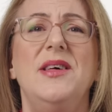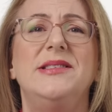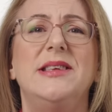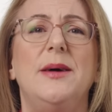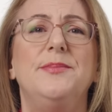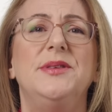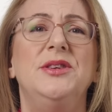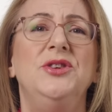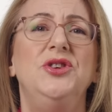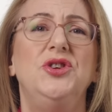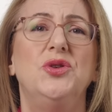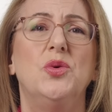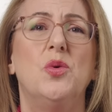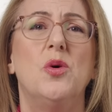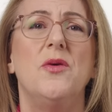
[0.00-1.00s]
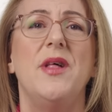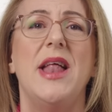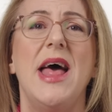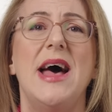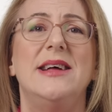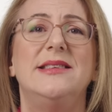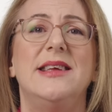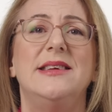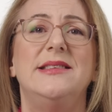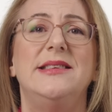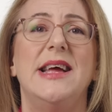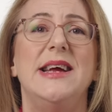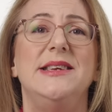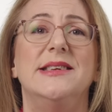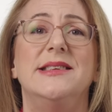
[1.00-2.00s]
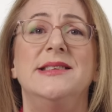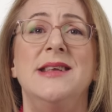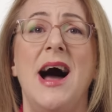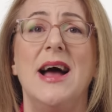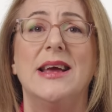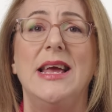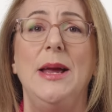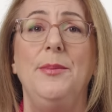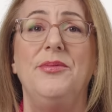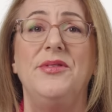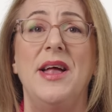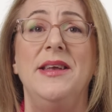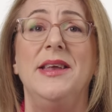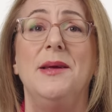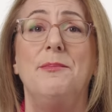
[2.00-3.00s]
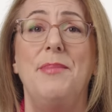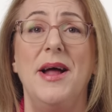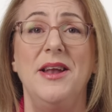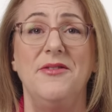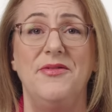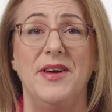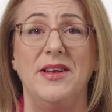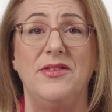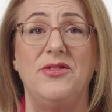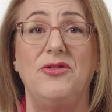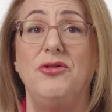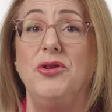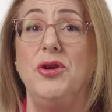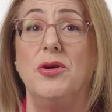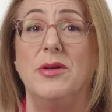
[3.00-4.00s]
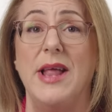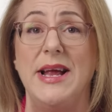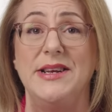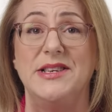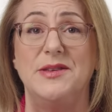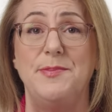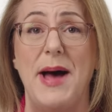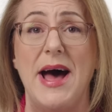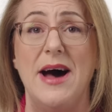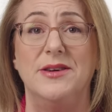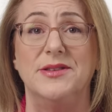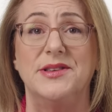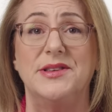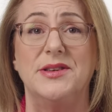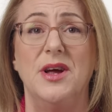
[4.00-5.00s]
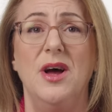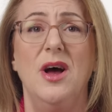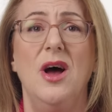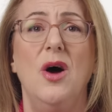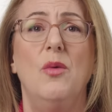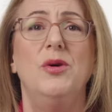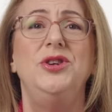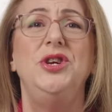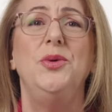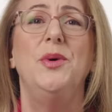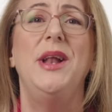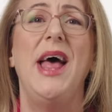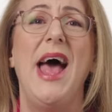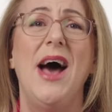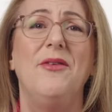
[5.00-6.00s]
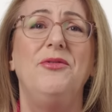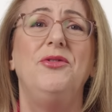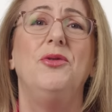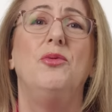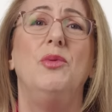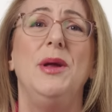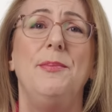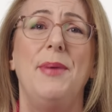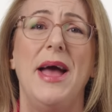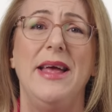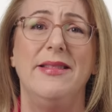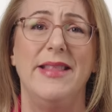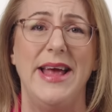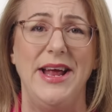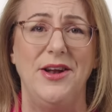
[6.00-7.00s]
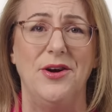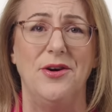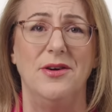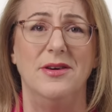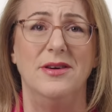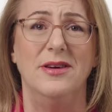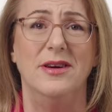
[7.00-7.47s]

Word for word: This helps ensure that SSA does not keep sending benefits to your late spouse, which you would have to repay later,